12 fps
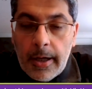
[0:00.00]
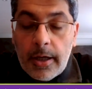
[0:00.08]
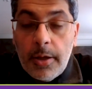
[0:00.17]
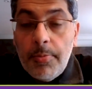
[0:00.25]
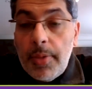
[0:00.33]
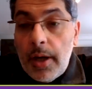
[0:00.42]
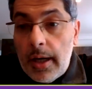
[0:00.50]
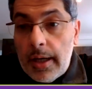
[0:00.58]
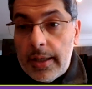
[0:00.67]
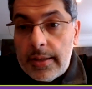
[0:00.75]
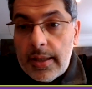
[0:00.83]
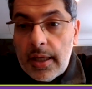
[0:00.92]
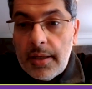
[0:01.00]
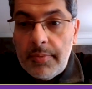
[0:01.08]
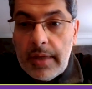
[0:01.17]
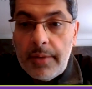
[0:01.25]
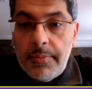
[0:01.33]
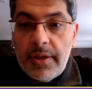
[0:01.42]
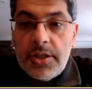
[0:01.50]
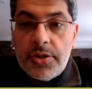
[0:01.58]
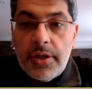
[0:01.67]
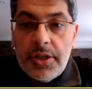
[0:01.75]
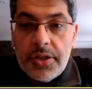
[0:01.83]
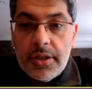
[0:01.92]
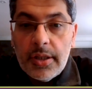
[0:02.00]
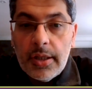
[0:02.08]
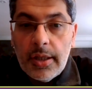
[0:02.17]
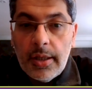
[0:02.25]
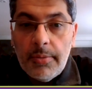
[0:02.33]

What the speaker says: compliance and administration,